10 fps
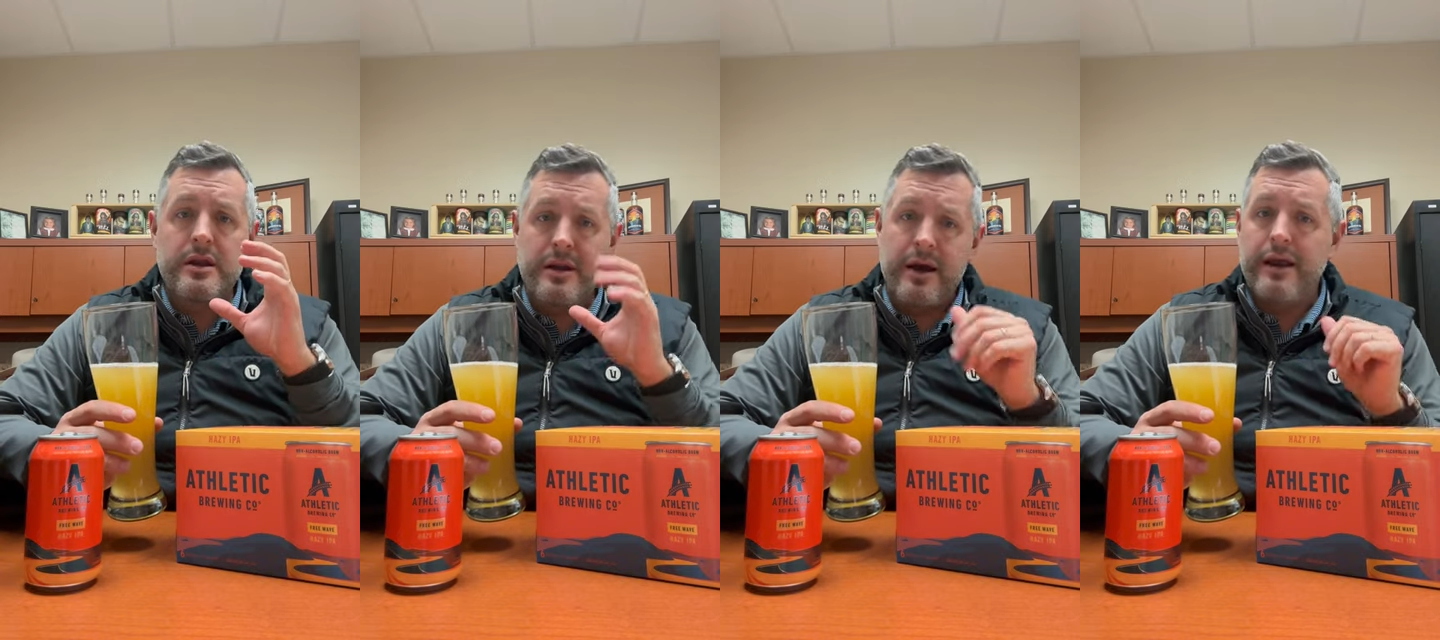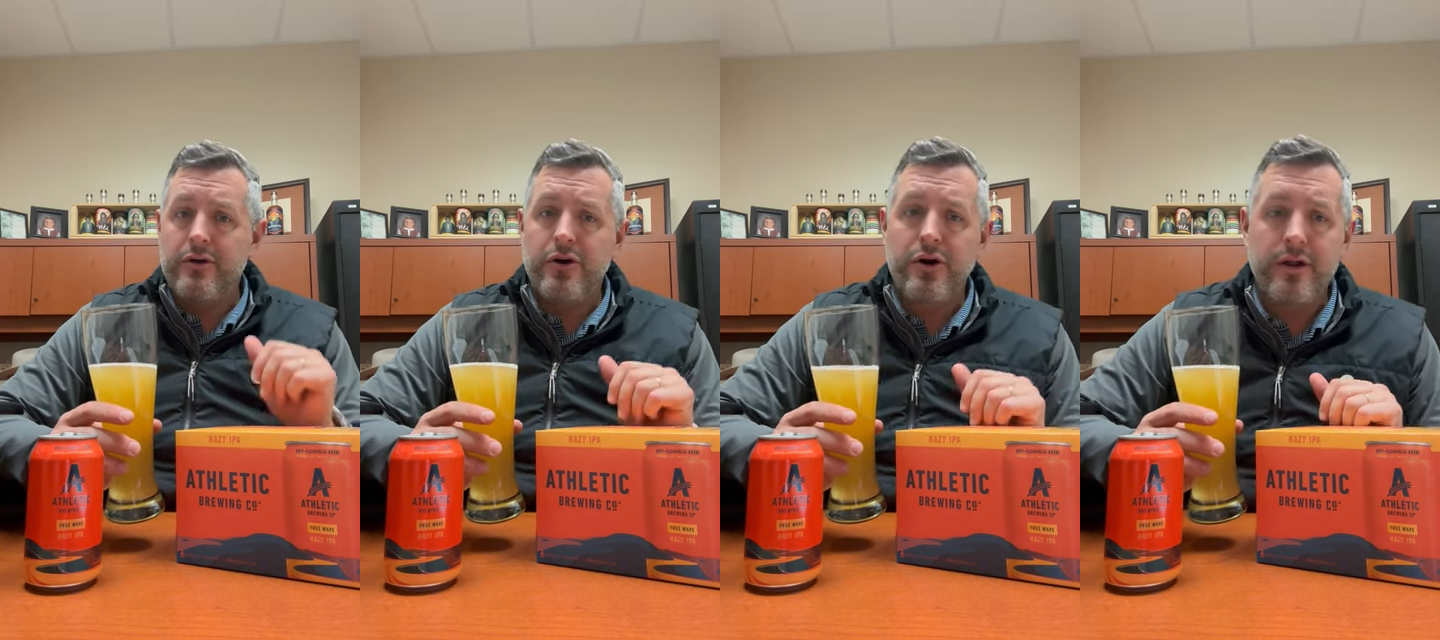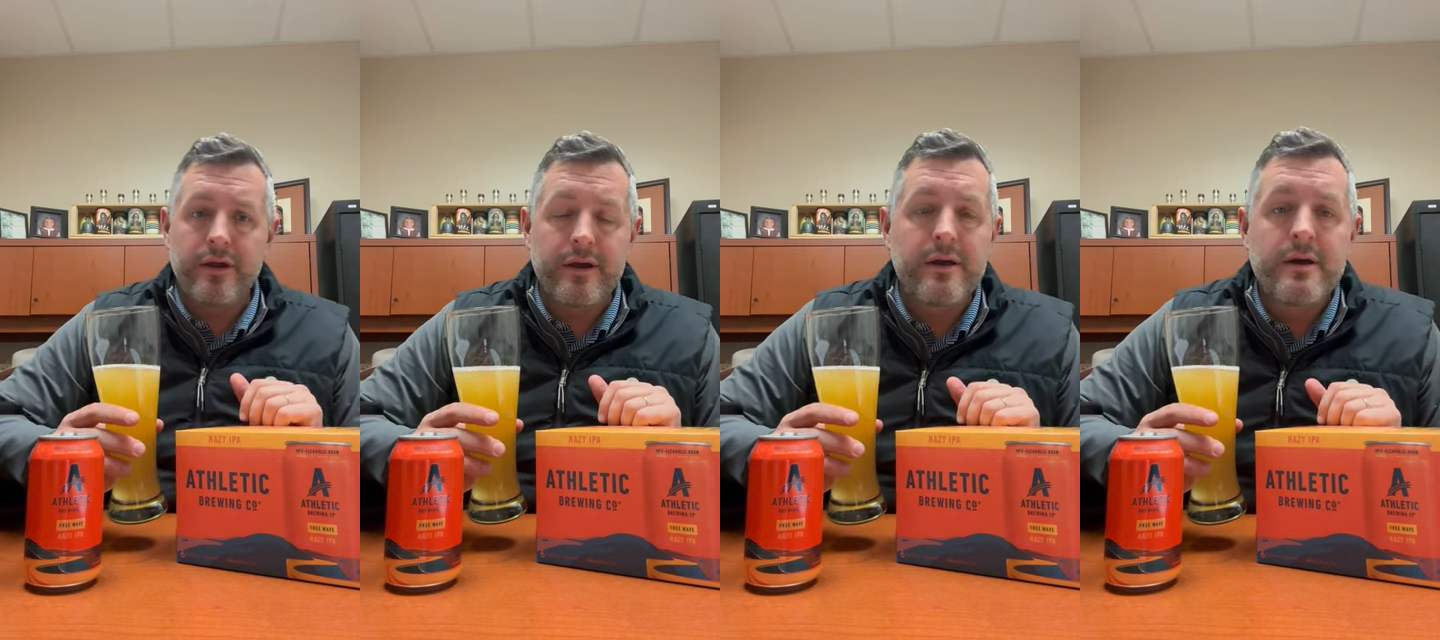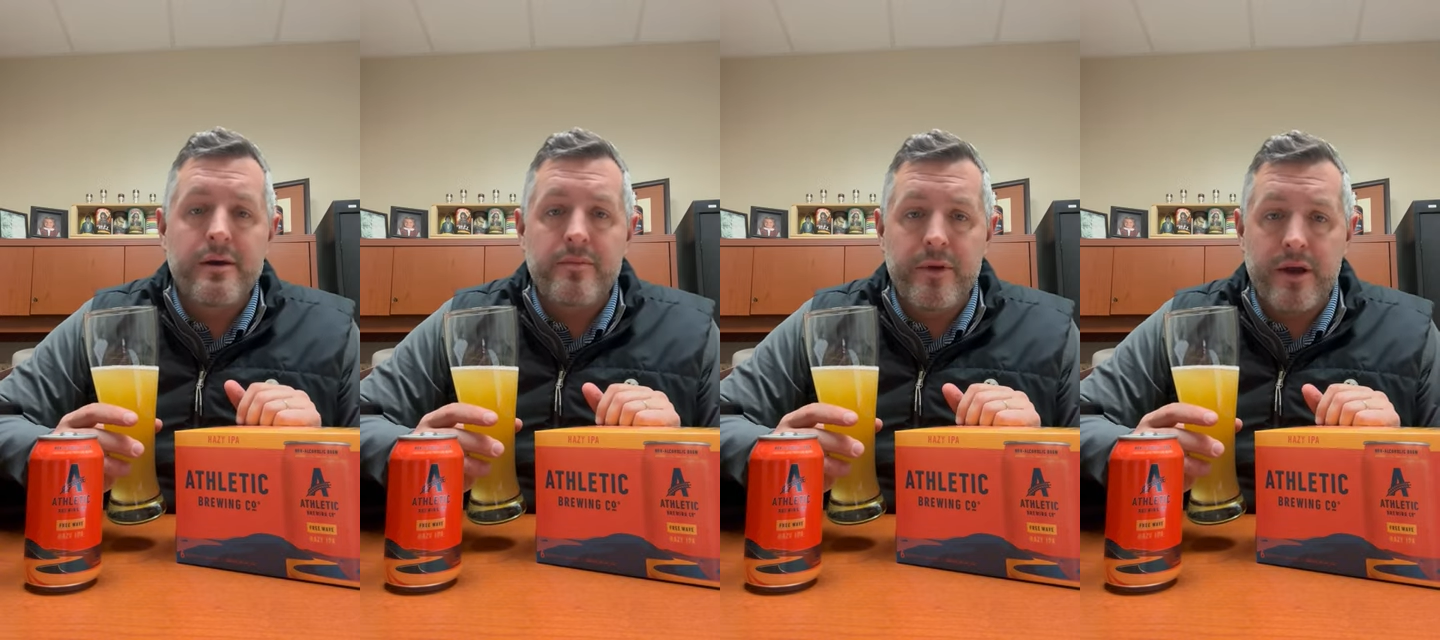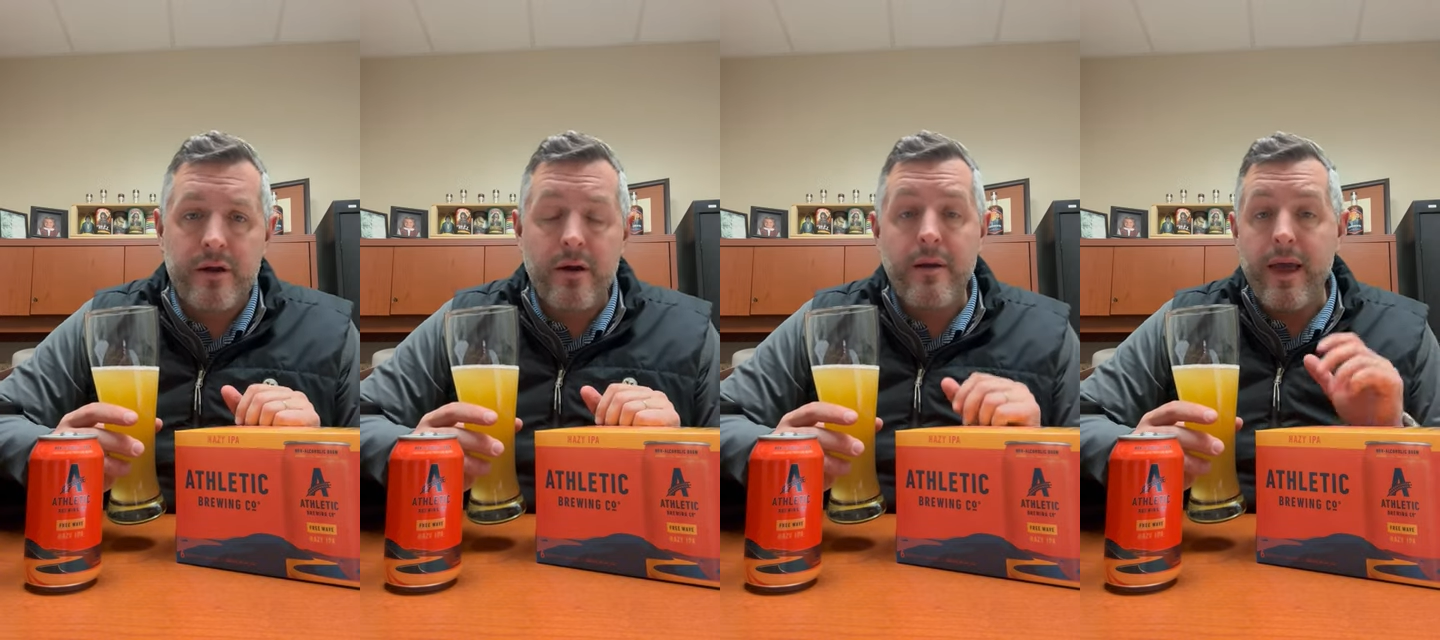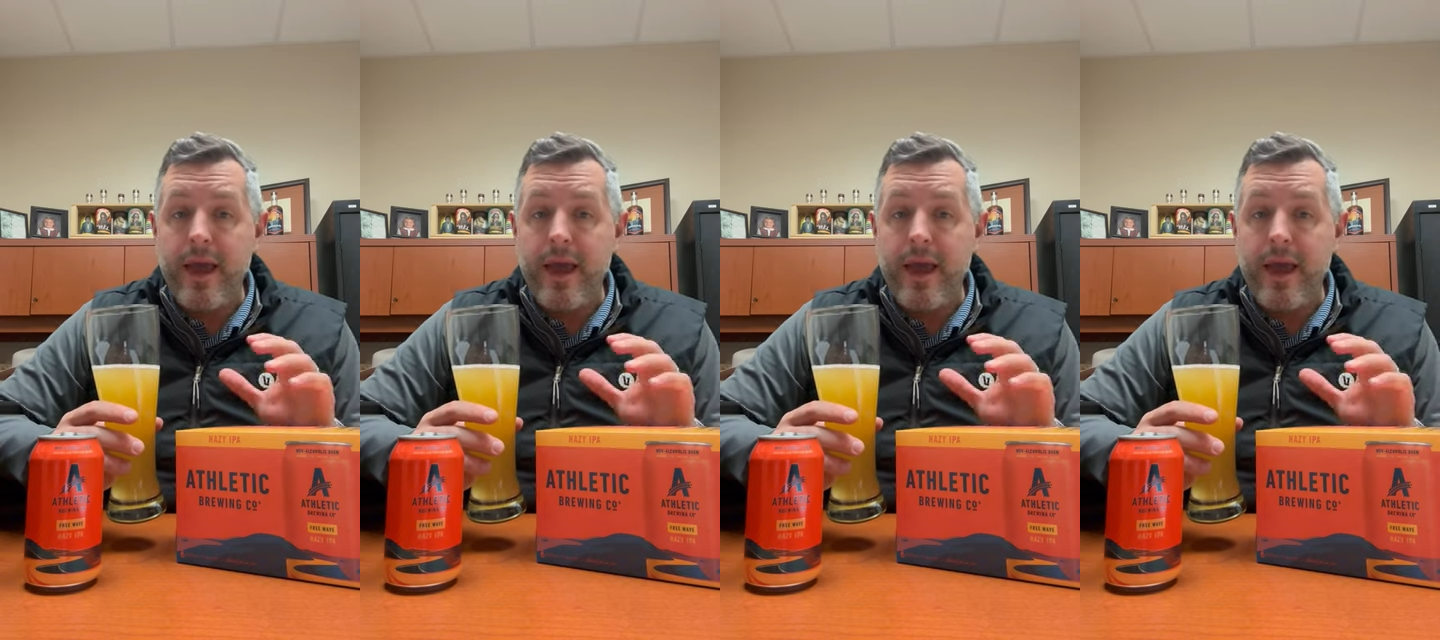non-alcoholic beer.